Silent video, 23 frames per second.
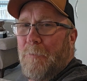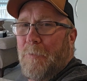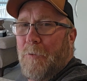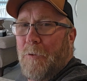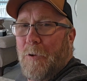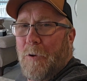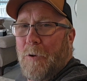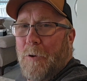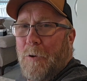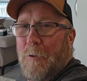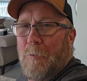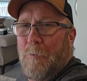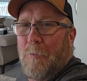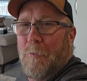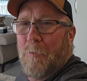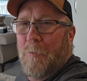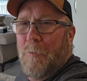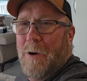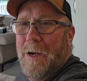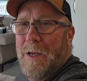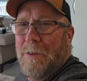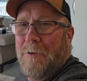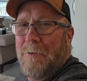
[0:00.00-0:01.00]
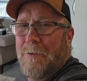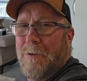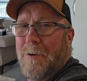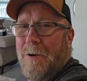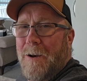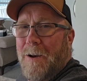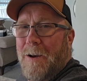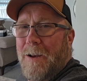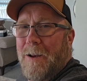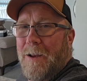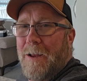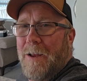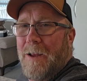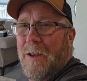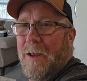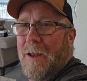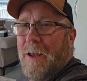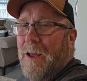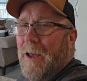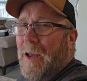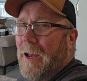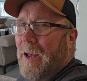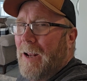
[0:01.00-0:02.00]
for the cooler weather,
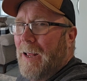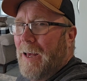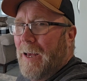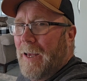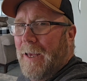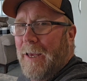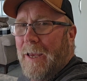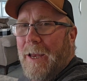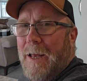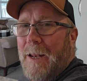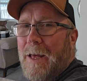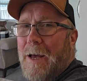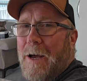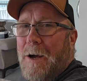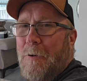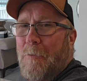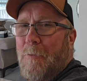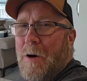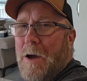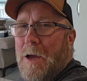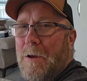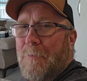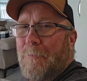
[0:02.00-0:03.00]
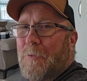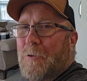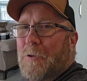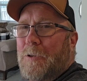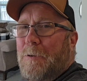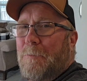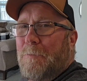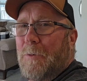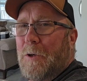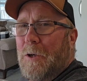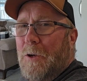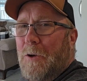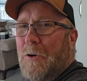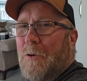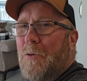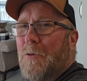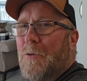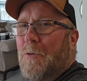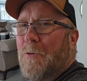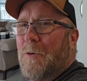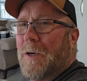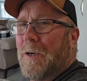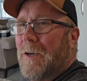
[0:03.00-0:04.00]
and I cannot wait for some good
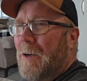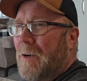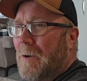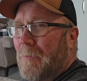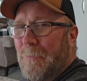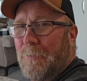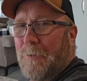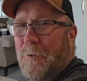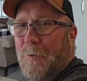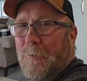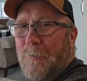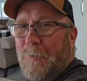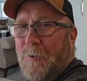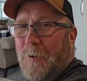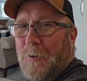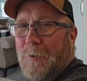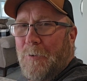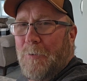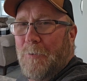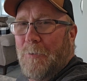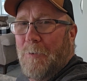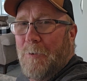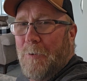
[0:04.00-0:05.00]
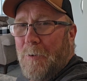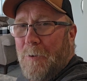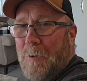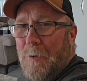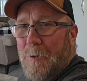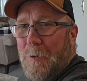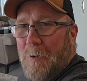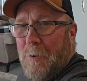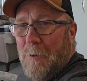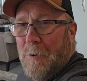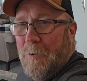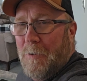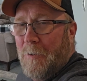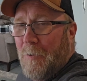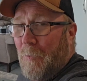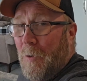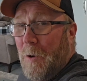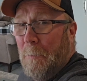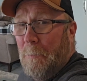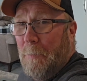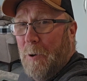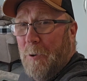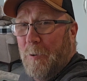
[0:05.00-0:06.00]
old comfort food. So
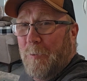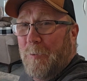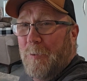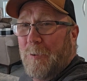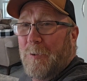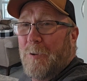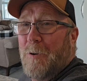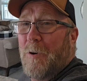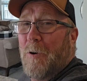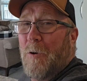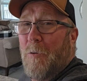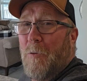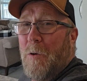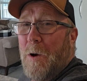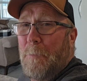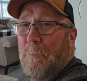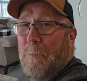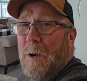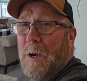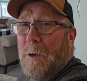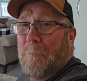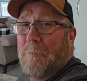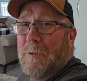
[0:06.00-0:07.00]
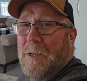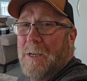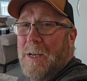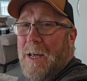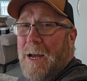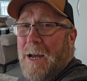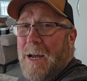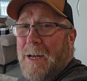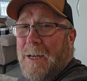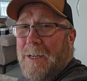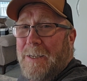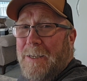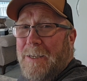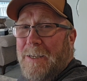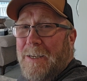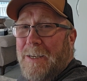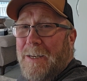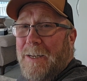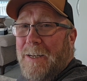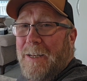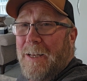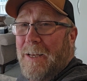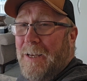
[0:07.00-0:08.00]
what Pooch is gonna whip up tonight
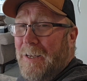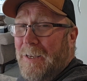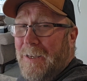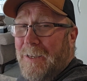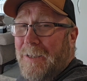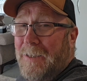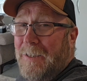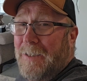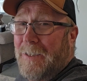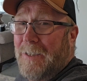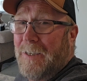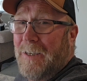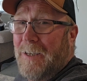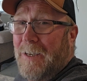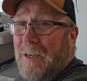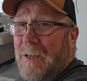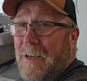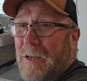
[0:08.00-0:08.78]
is